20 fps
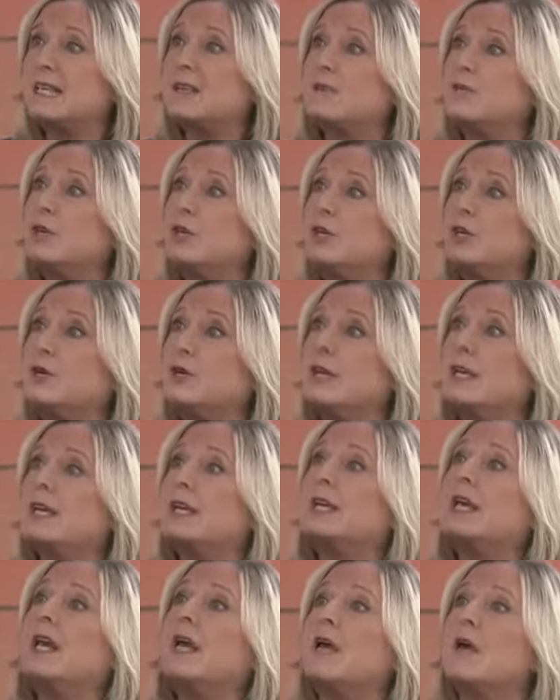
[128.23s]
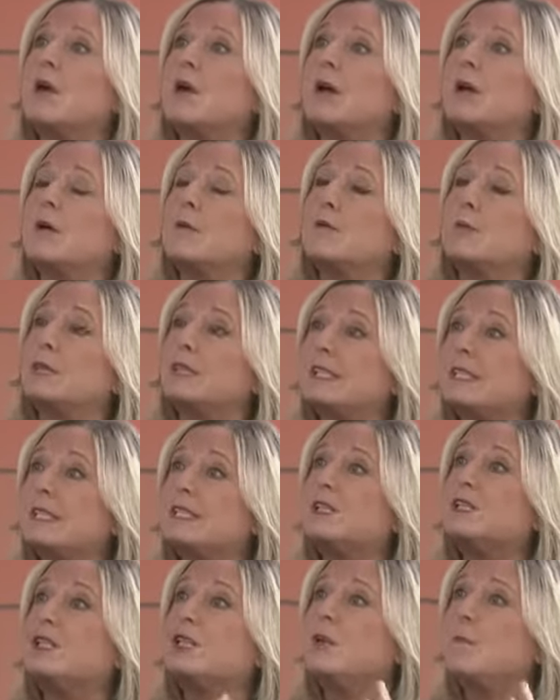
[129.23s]
of the Union,
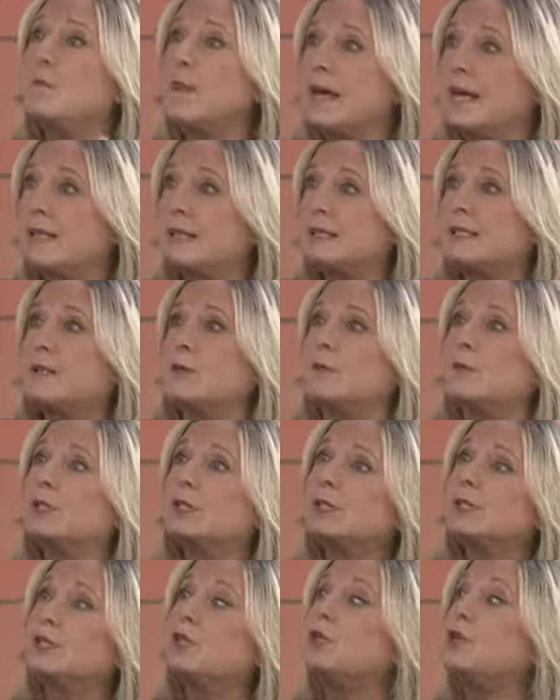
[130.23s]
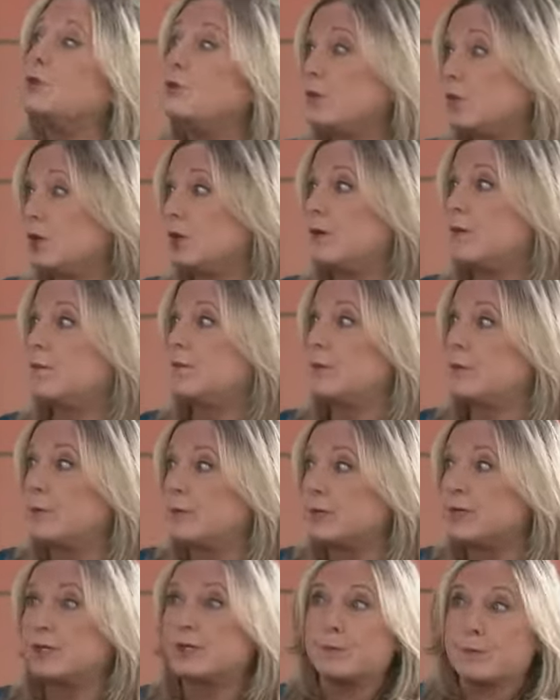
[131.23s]
precision medicine, which is the new term for
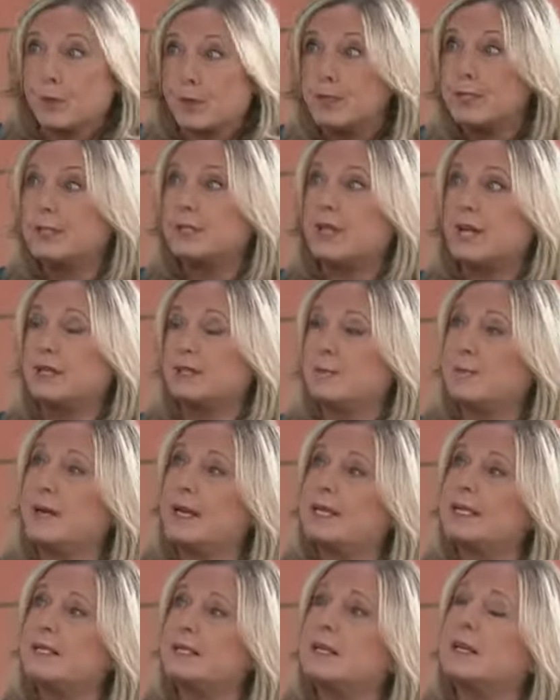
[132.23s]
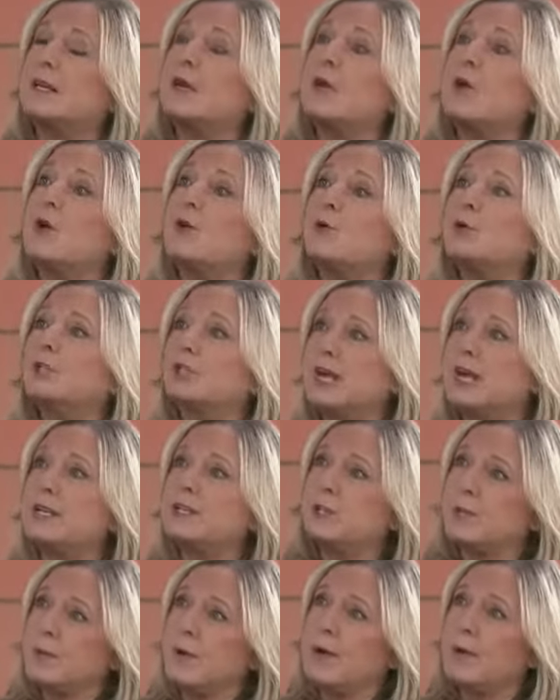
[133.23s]
pers personalized medicine, will
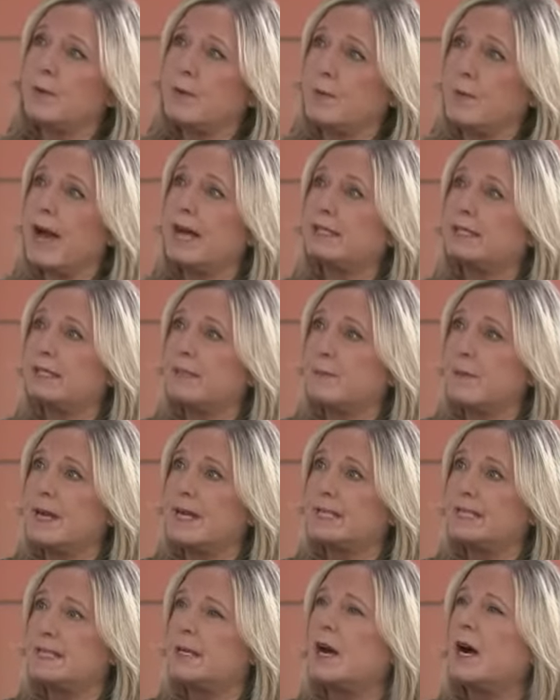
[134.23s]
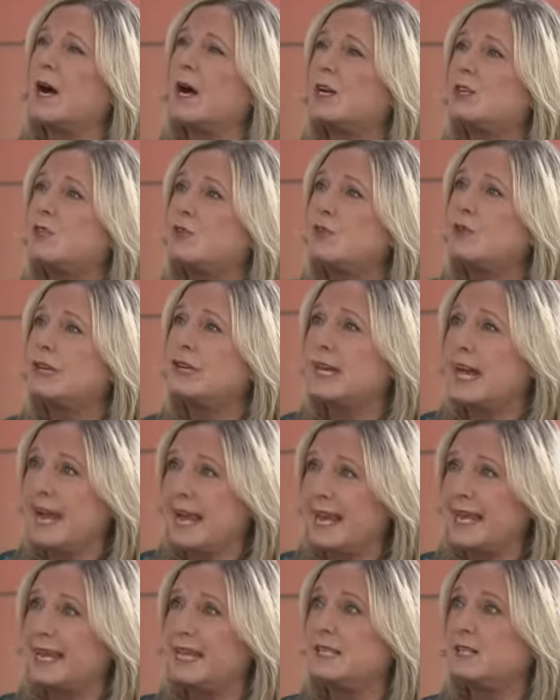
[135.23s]
change the way we practice medicine
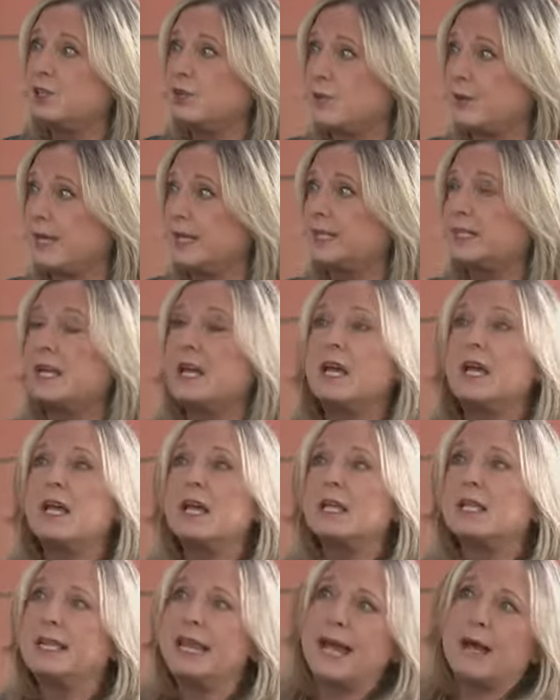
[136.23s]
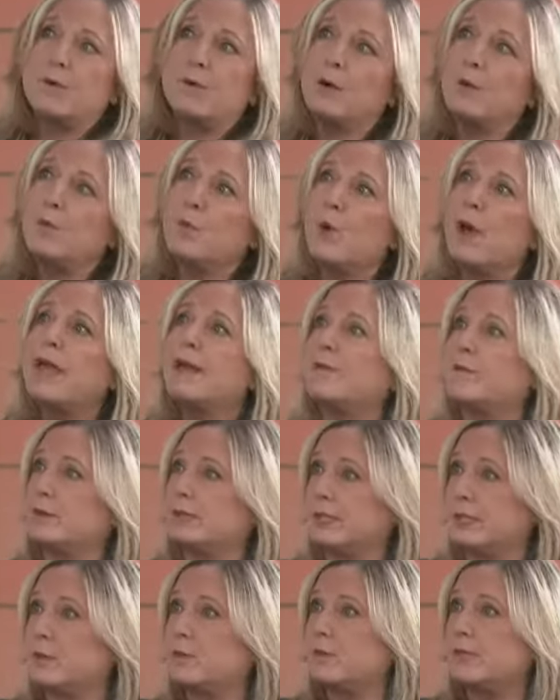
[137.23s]
180 degrees. Now we wait
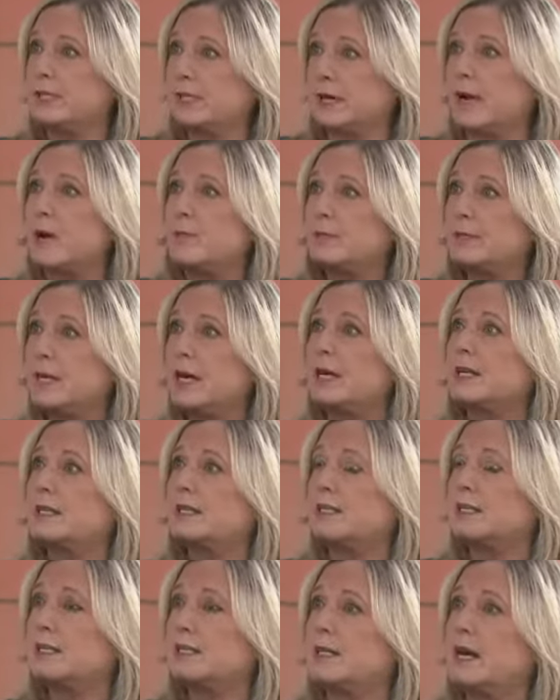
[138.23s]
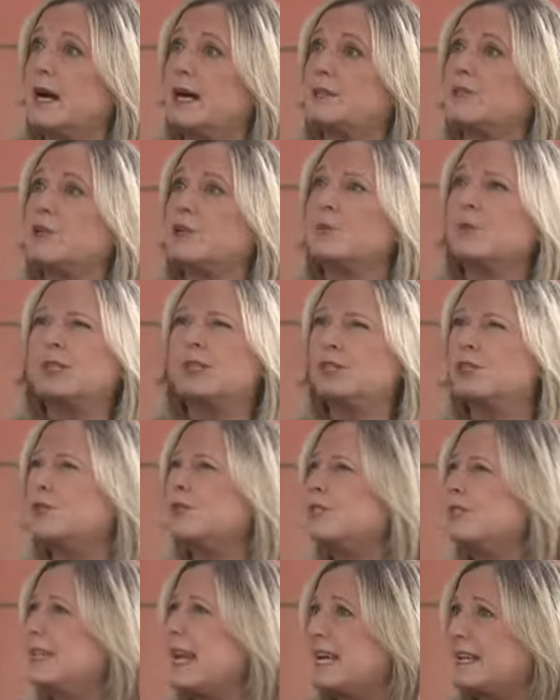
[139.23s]
for someone to come to us as a doctor, and we
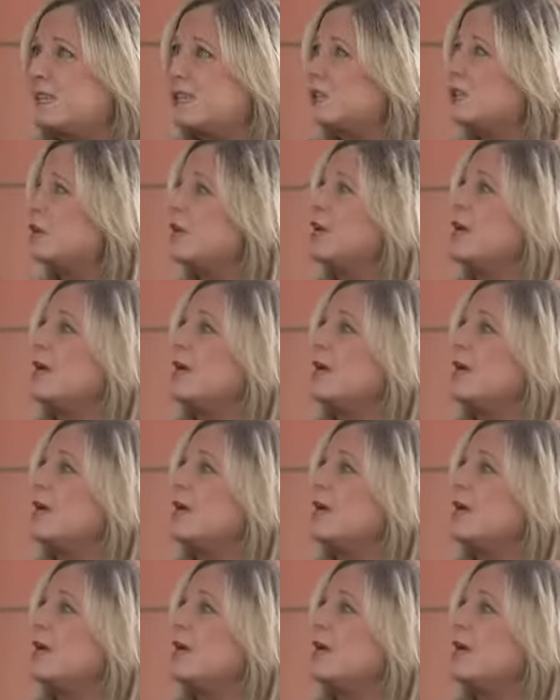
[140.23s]
do standard